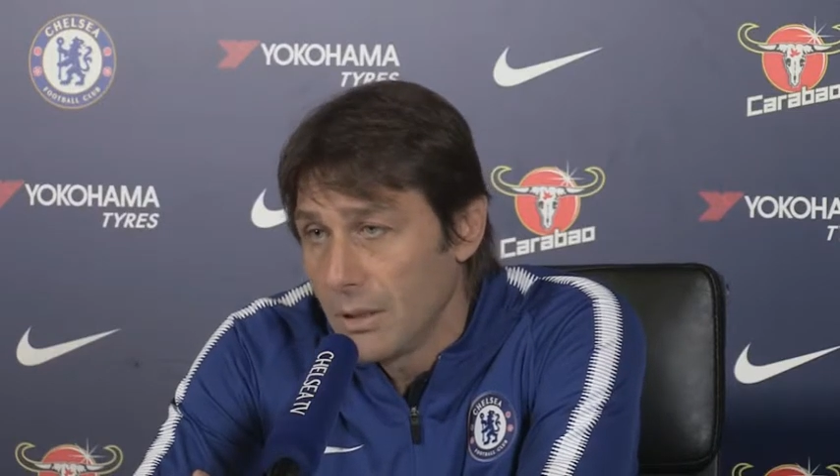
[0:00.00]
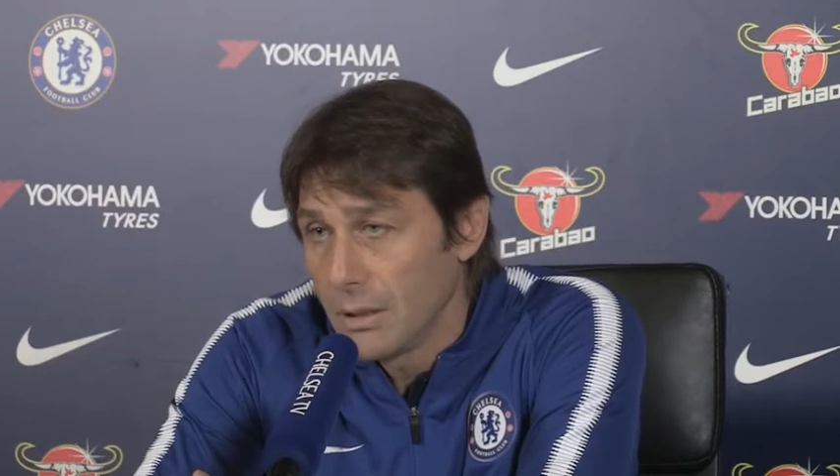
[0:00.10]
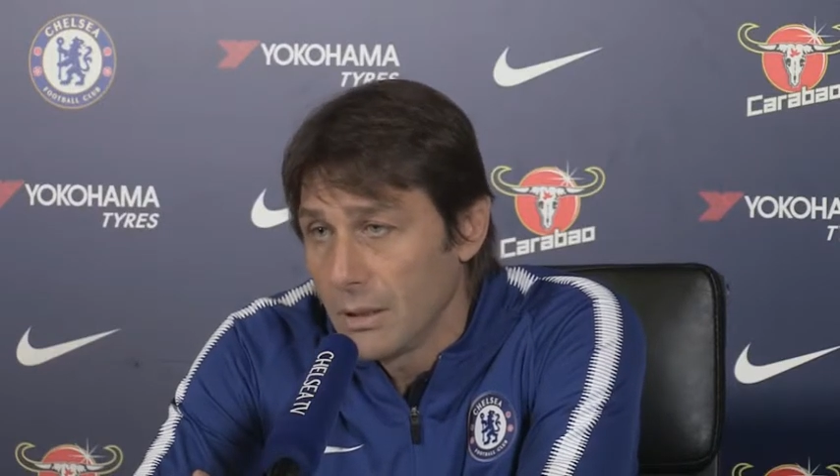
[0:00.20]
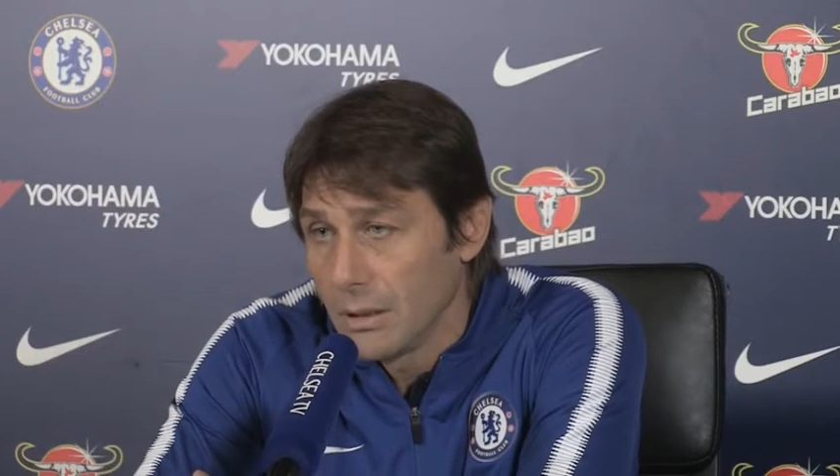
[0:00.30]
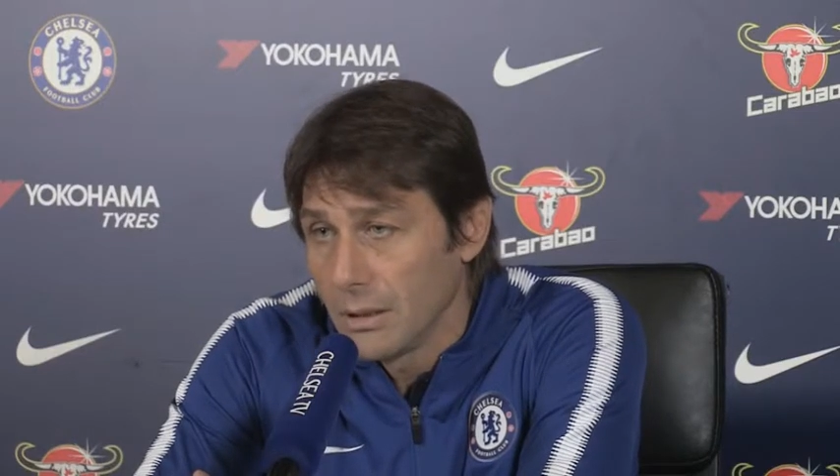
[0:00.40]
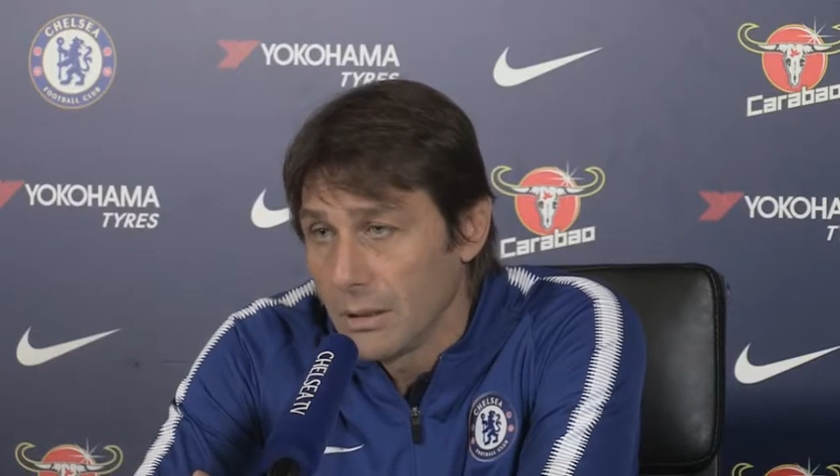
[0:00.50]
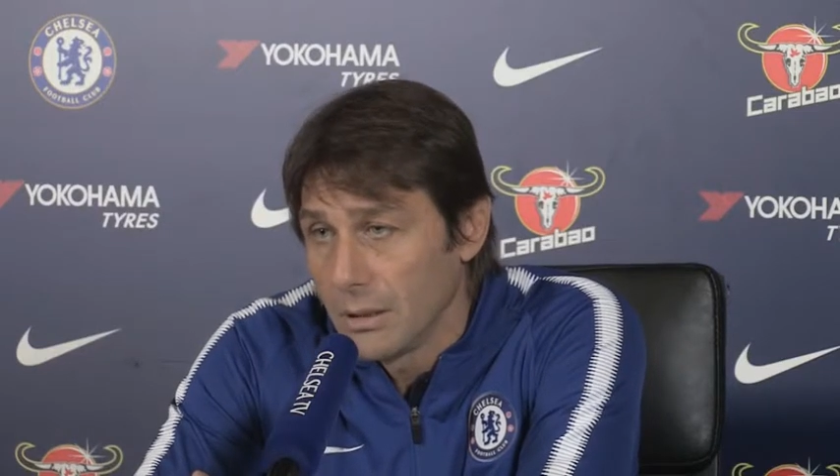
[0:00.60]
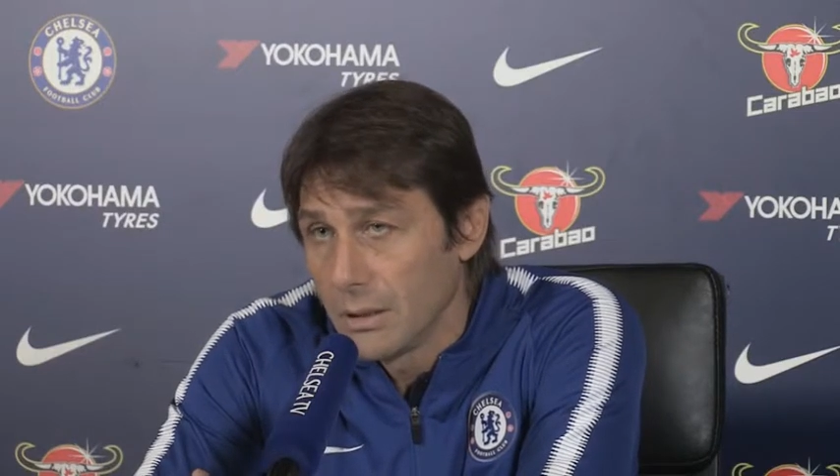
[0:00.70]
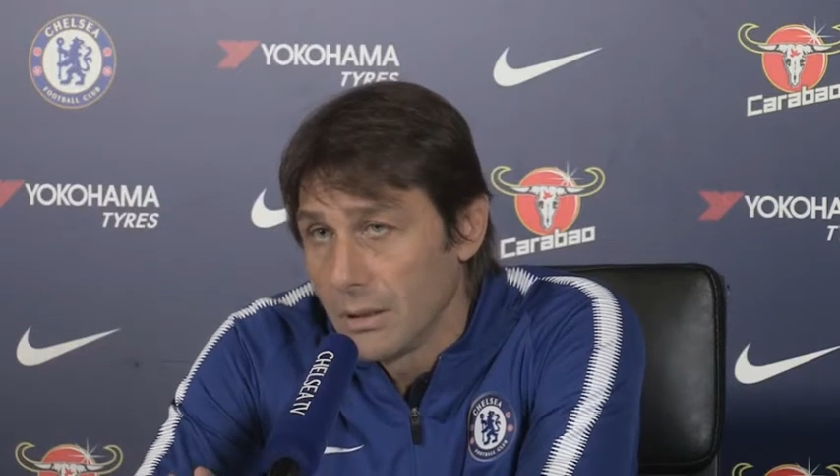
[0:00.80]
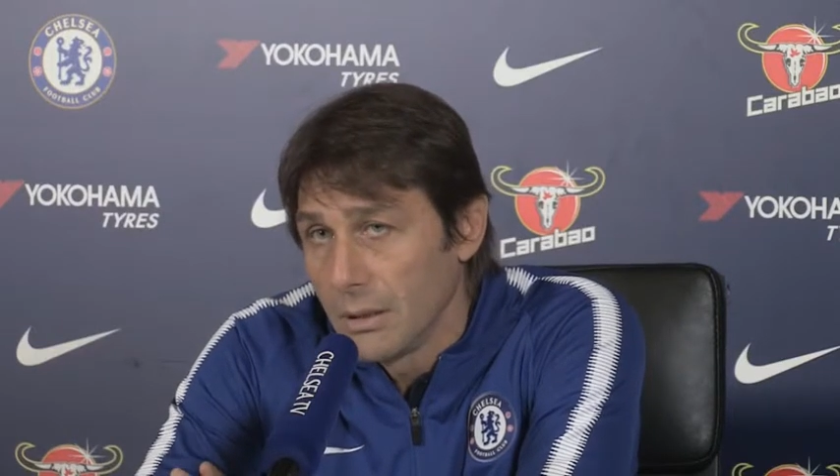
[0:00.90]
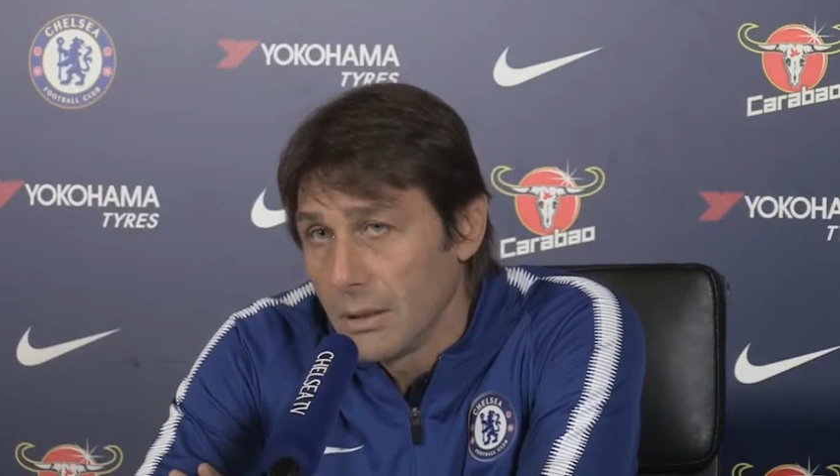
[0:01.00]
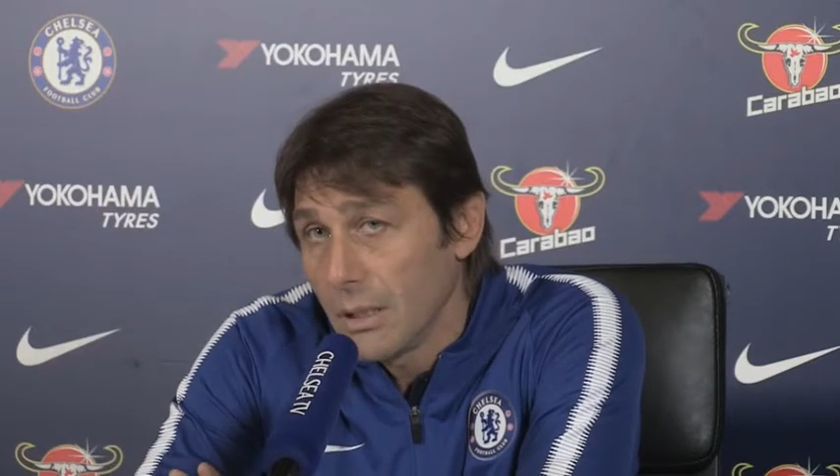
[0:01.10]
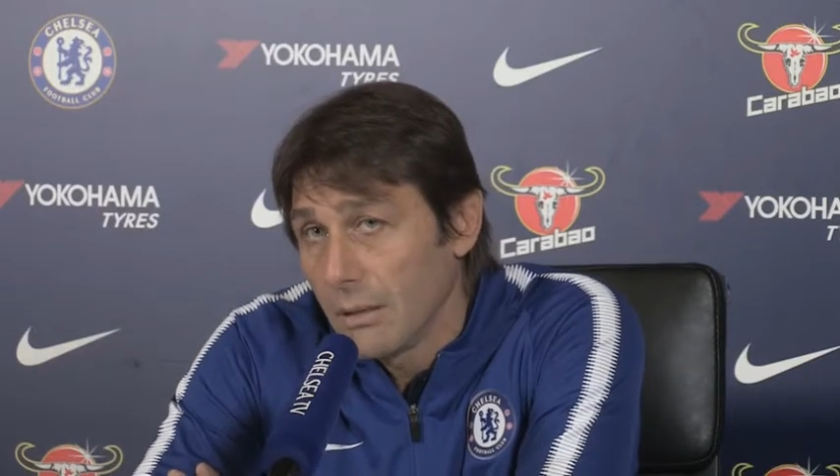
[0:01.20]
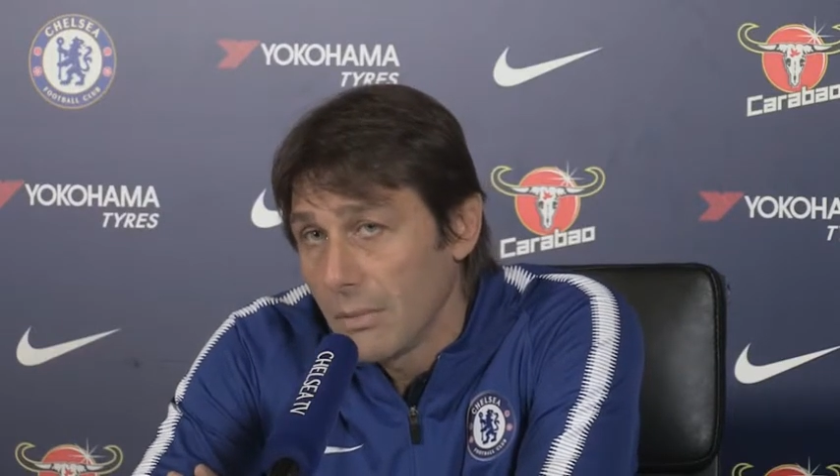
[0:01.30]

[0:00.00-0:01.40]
Mm -hmm yeah,